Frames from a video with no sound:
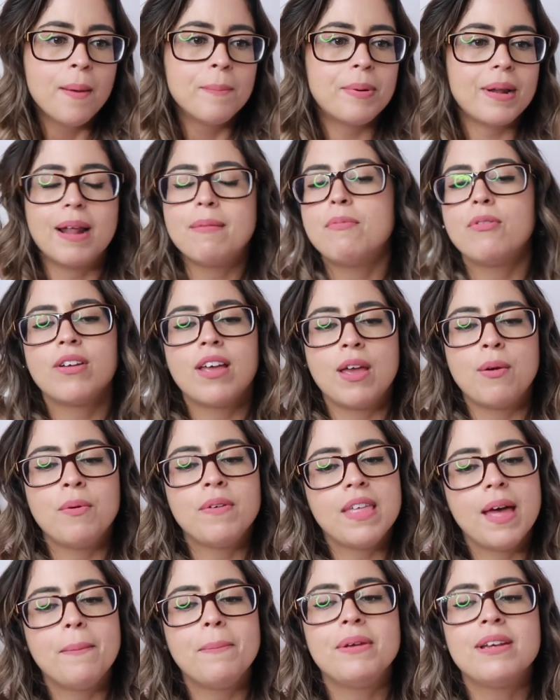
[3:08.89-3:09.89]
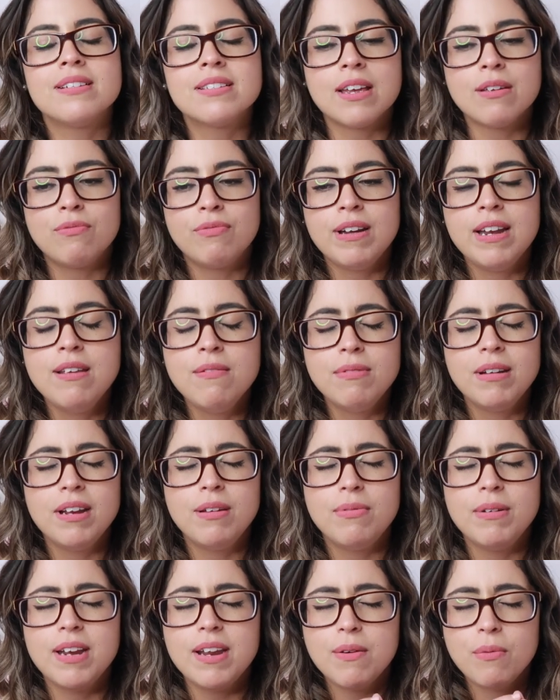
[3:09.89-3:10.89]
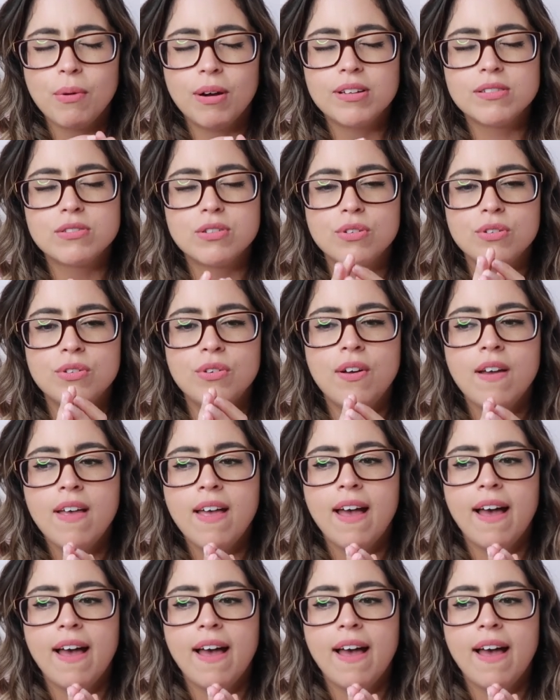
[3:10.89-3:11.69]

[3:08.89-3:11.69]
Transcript: but I'm okay with that because I really really really want to